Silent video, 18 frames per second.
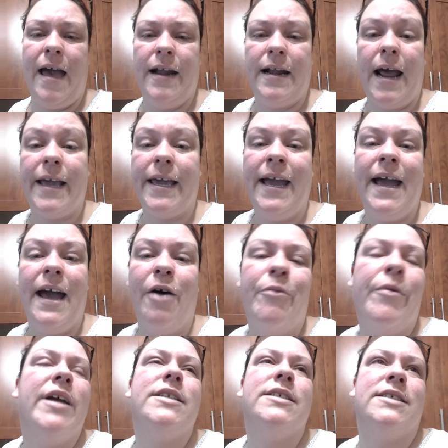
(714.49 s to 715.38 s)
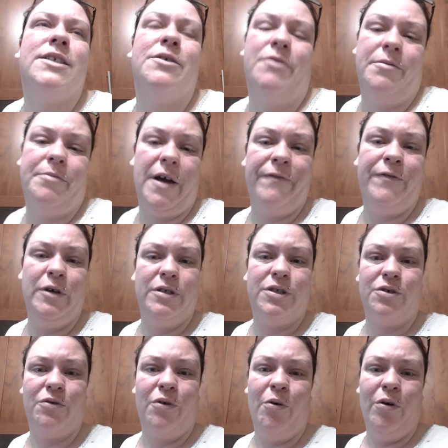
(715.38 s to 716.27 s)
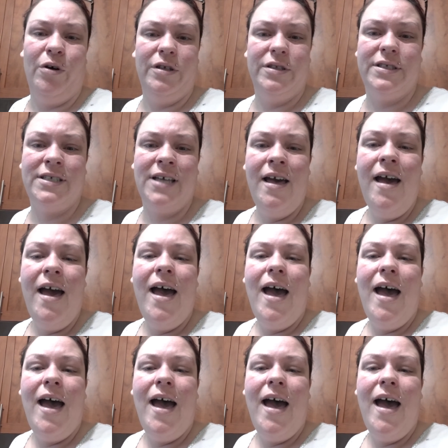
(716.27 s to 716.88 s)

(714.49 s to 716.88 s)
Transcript: And I can't wait to see what my future holds.